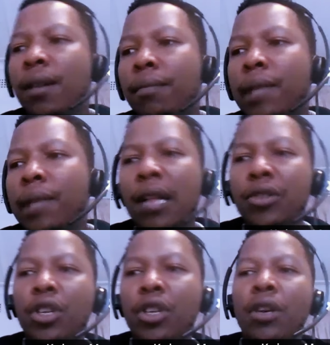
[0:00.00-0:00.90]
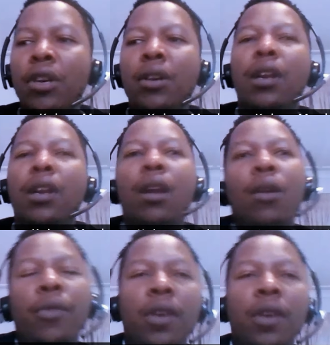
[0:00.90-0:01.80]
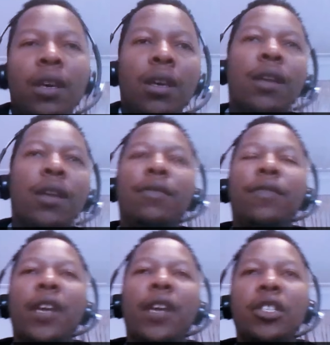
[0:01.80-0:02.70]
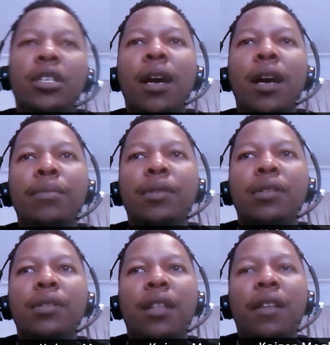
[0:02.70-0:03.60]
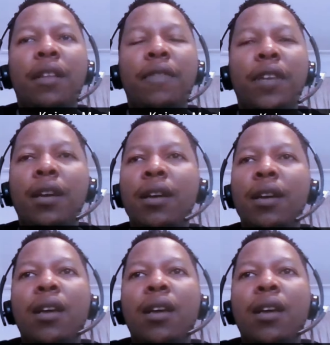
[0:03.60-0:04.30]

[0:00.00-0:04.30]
culture and clothing and fashion hubs in South Africa.